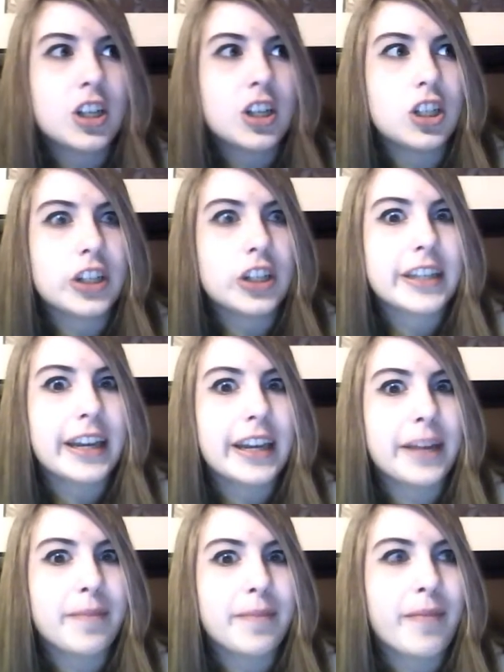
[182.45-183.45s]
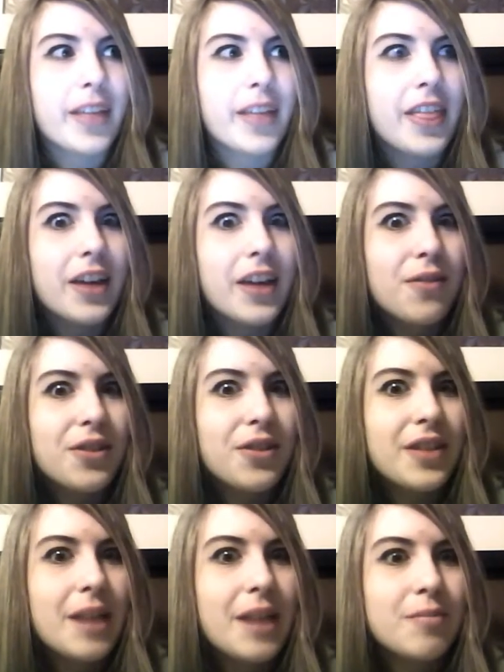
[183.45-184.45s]
Just kidding. I don't learn
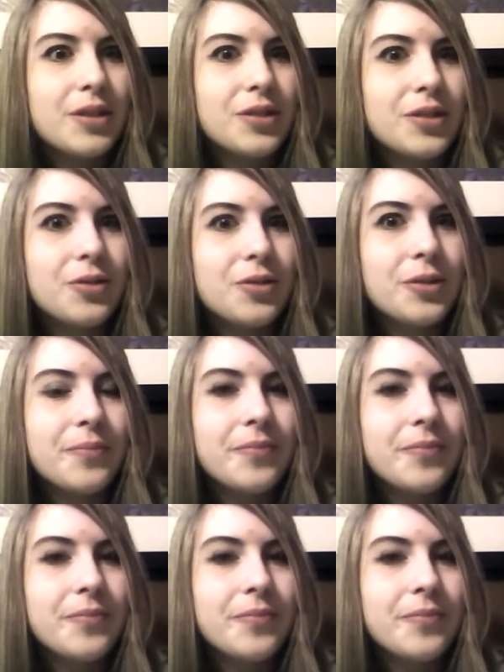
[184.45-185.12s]
that in preschool.